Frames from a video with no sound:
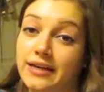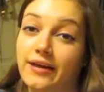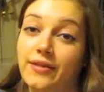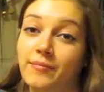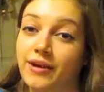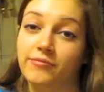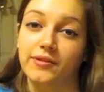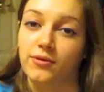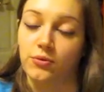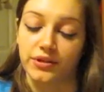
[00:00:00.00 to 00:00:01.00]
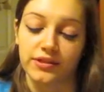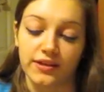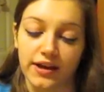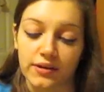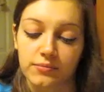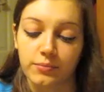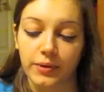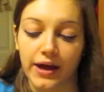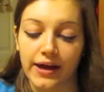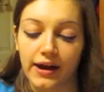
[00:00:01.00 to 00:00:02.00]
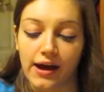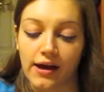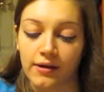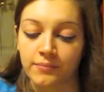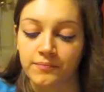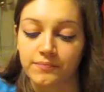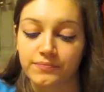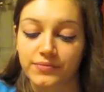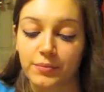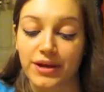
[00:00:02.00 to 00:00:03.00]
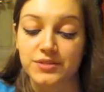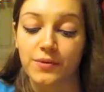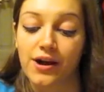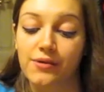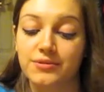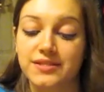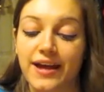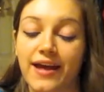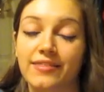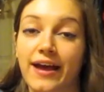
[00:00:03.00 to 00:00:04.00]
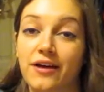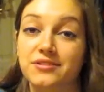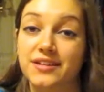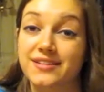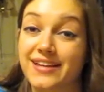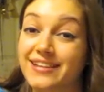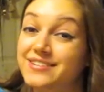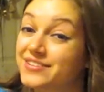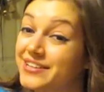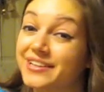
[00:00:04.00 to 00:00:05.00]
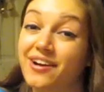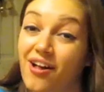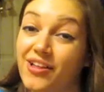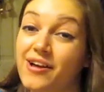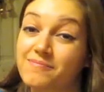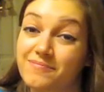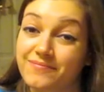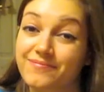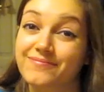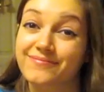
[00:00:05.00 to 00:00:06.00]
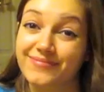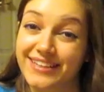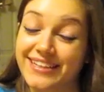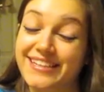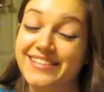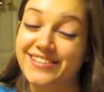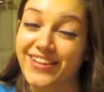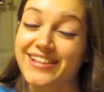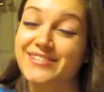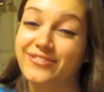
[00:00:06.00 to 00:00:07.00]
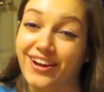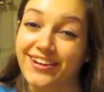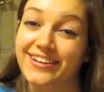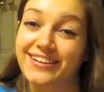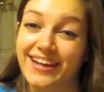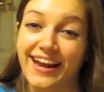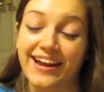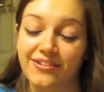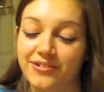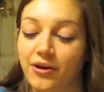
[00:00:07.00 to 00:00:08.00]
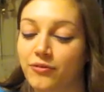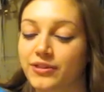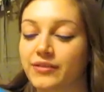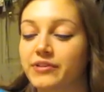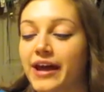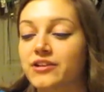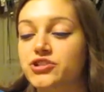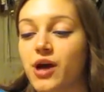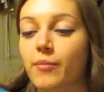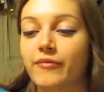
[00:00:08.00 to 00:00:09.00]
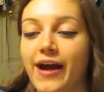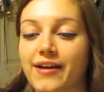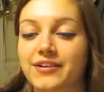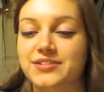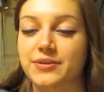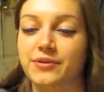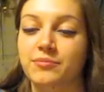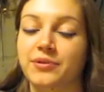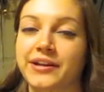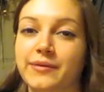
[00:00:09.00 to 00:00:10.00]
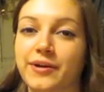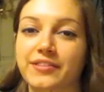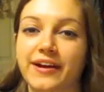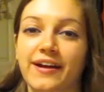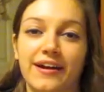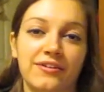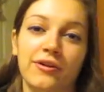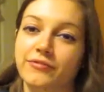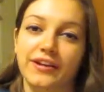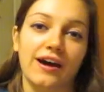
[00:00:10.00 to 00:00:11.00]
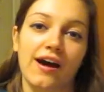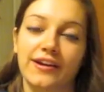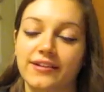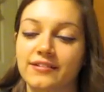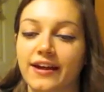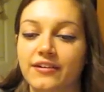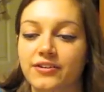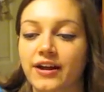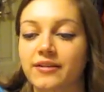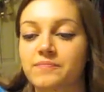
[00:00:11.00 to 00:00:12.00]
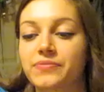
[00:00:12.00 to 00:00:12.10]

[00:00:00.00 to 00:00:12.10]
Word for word: that may have been the only thing. But um, the best part was that the house guests had to clean it all up, so that's fun. And I don't know if they even had a shop back because they were complaining about that. I don't know if they got it in the end or not.